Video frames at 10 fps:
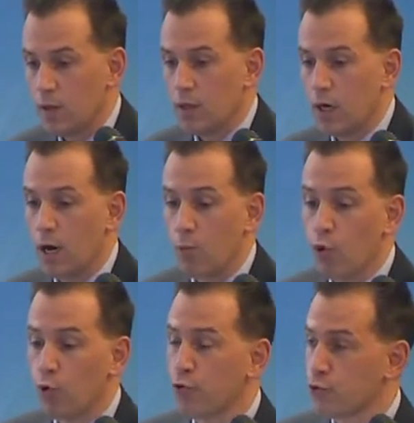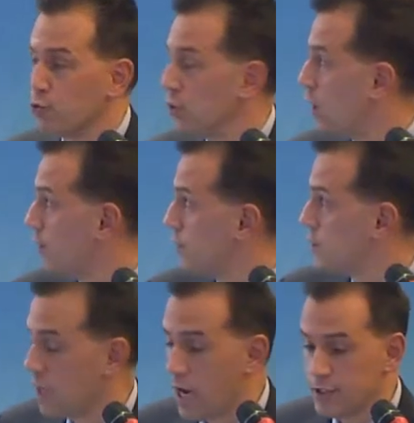I won't go through a lot of these
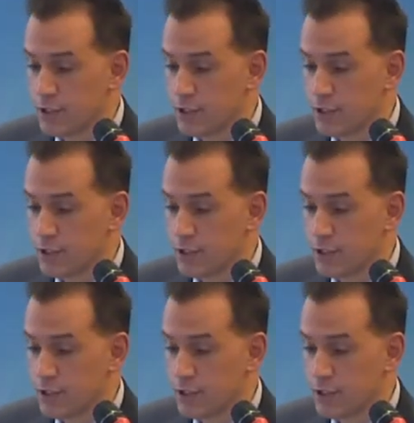slides.